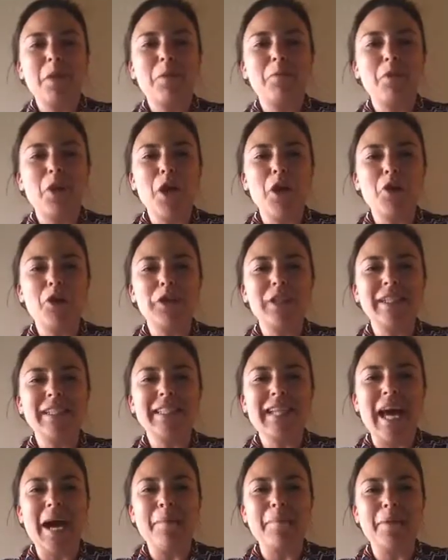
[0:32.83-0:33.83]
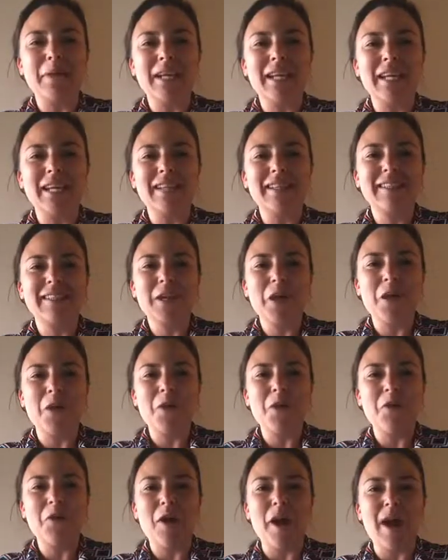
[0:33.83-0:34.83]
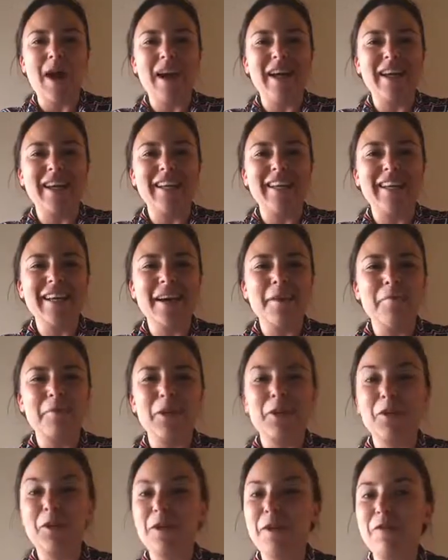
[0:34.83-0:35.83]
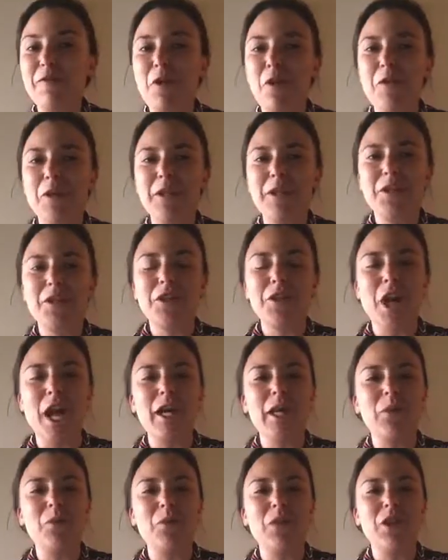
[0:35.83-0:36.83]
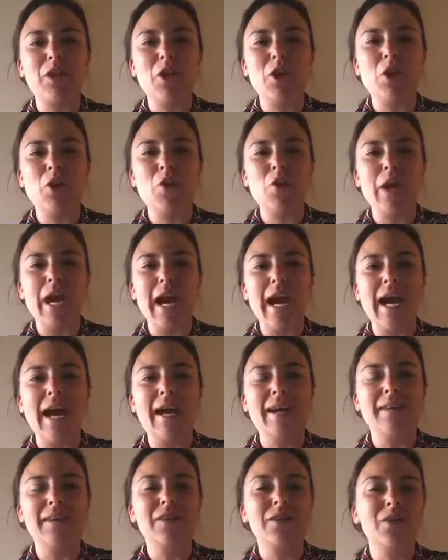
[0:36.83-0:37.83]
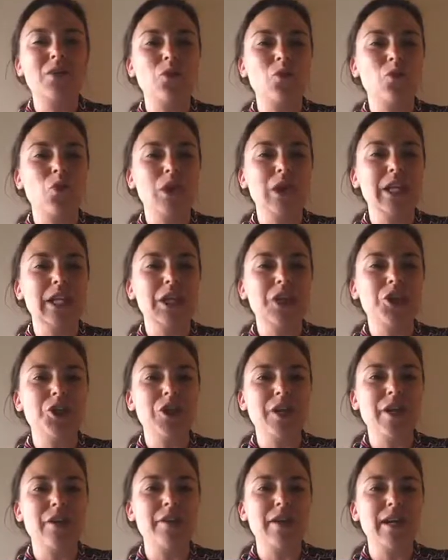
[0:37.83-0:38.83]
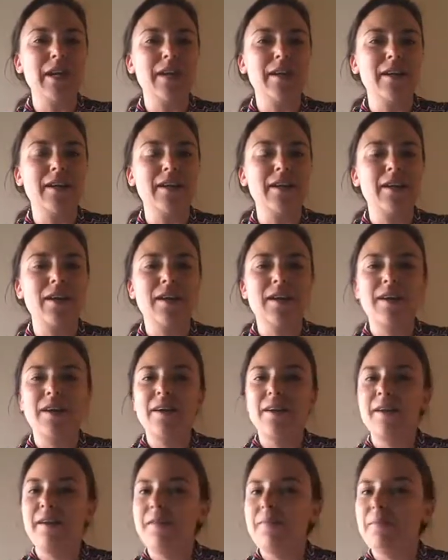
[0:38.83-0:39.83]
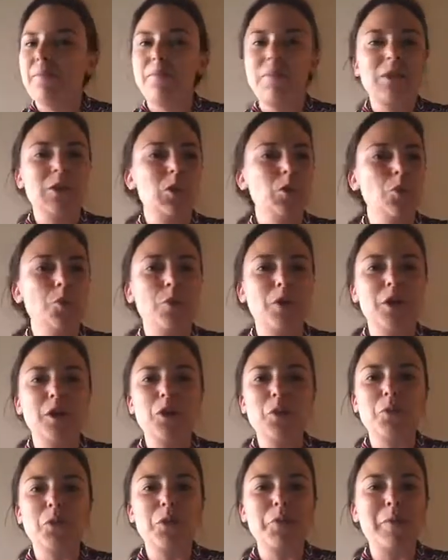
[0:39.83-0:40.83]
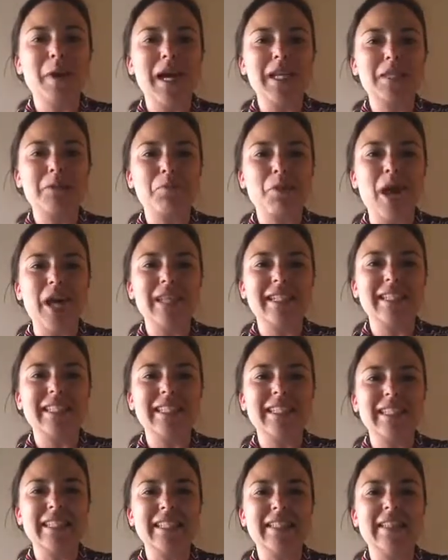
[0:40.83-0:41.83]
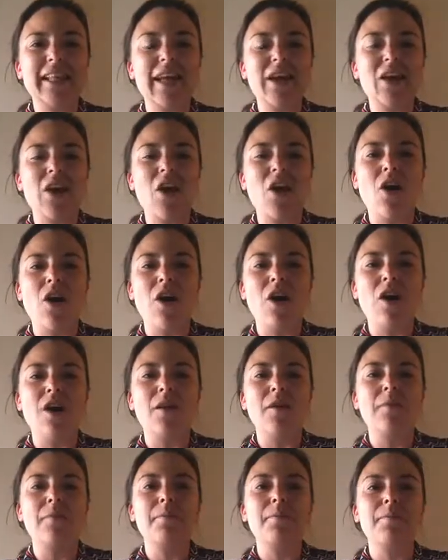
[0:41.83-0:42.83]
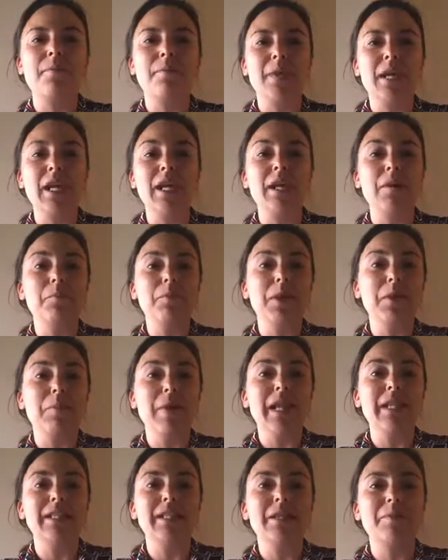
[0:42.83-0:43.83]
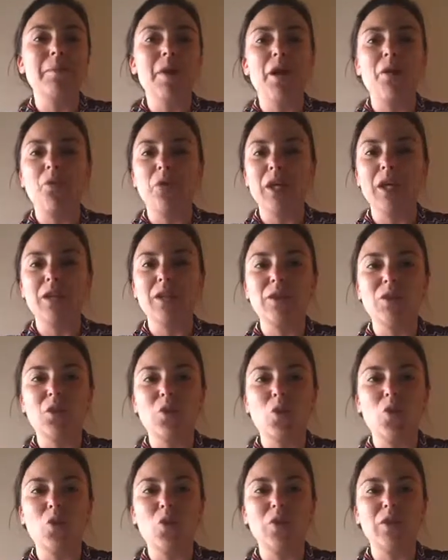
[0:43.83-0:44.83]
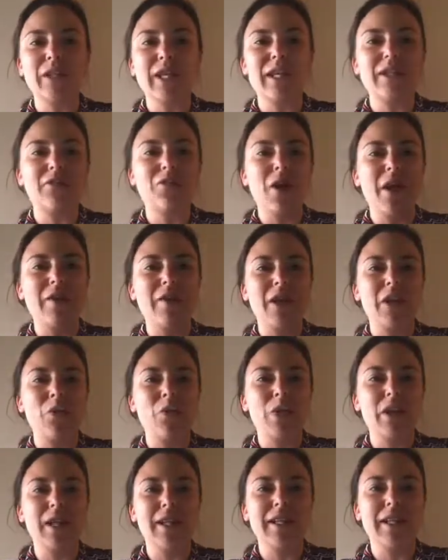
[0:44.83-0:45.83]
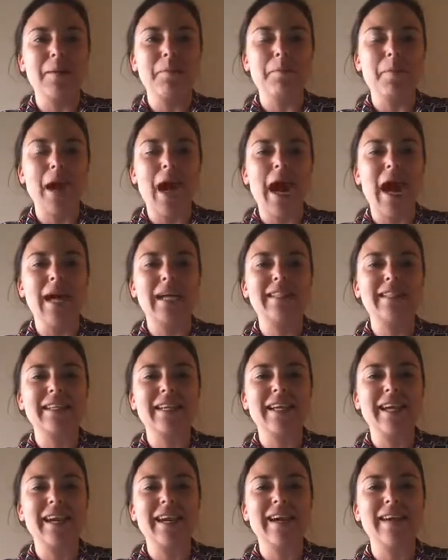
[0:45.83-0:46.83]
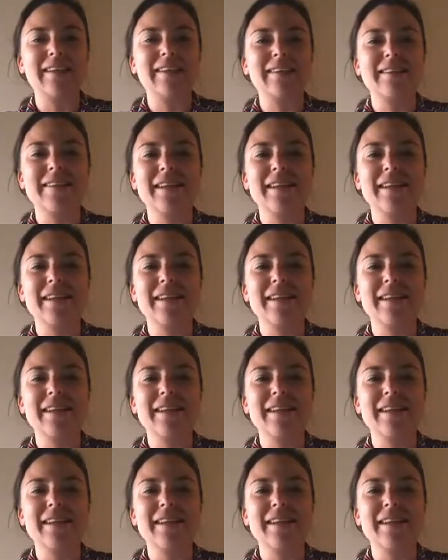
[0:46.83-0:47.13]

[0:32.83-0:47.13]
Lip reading: priorities happening. So I am looking forward to chatting with you and really sharing super duper best practices that are being implemented by real schools and driving real impact. And